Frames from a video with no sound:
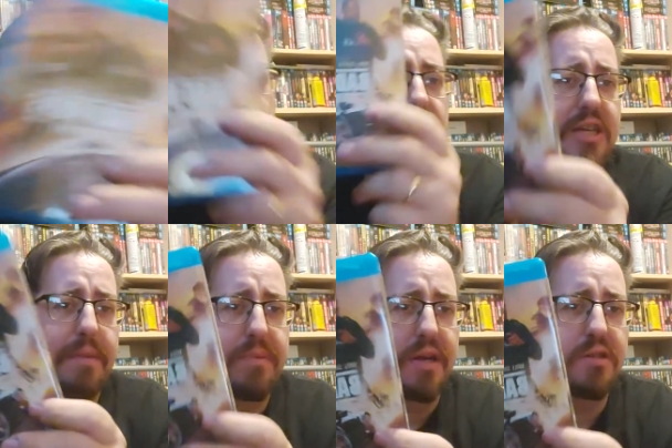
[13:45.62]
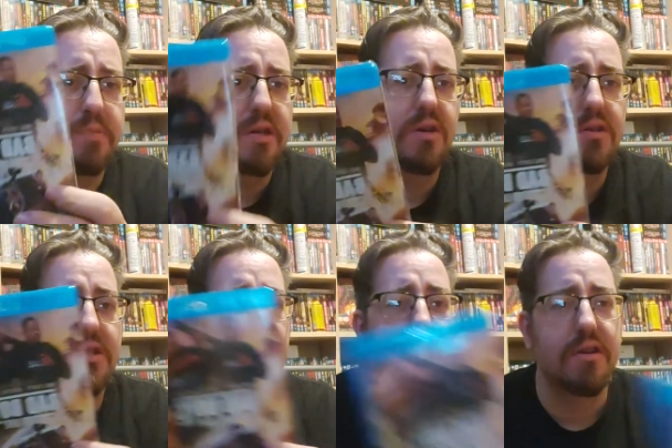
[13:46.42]
skip this
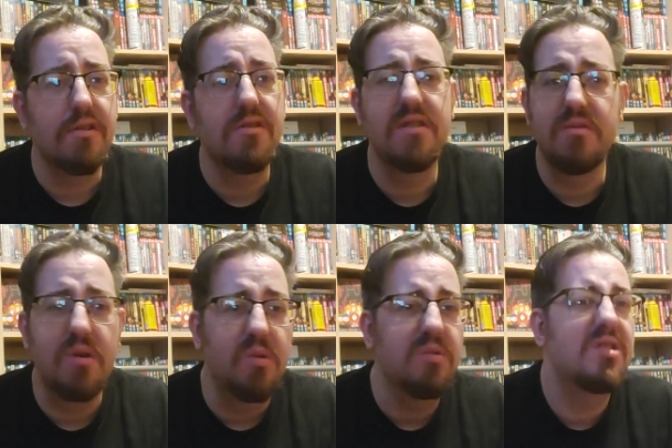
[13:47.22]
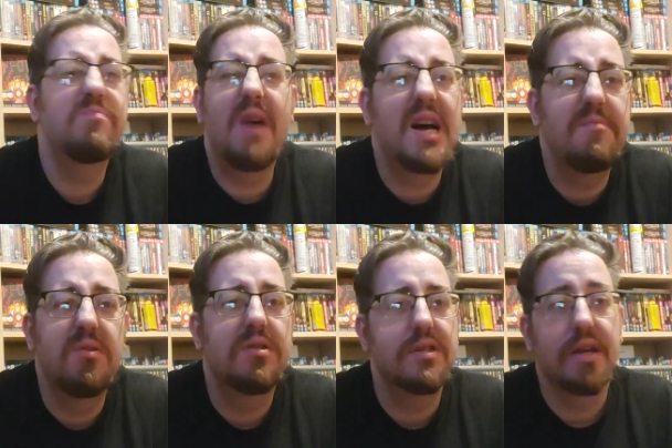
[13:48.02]
because it's like, oh, they're old, it's Bad
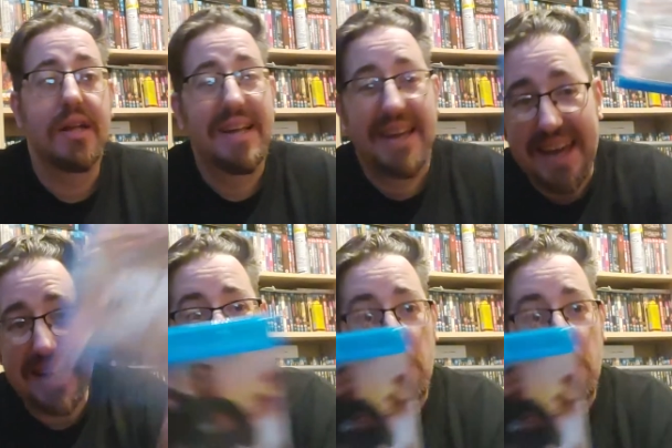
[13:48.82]
Boys. It's